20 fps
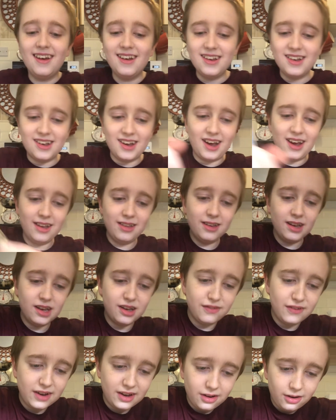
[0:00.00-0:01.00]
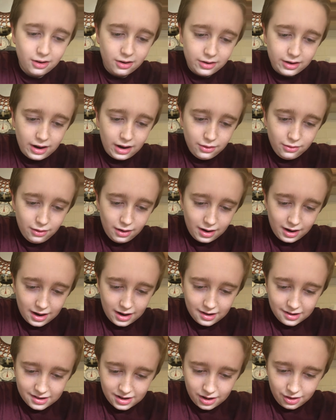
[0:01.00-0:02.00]
To end this video now,
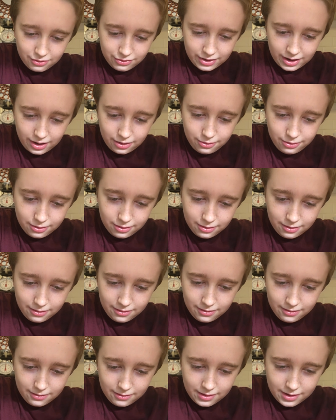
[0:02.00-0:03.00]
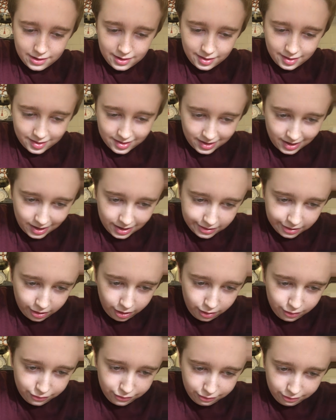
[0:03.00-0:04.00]
I shall now sign
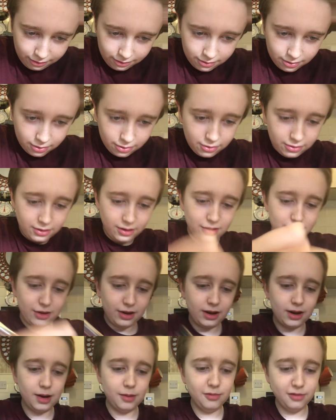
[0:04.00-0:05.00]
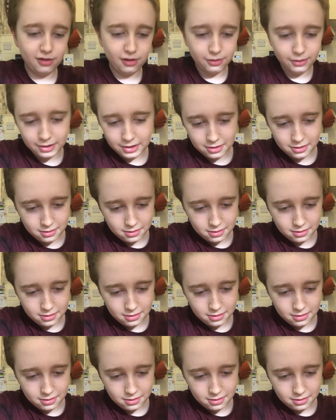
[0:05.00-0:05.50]
off. Who do you think I'm drawing?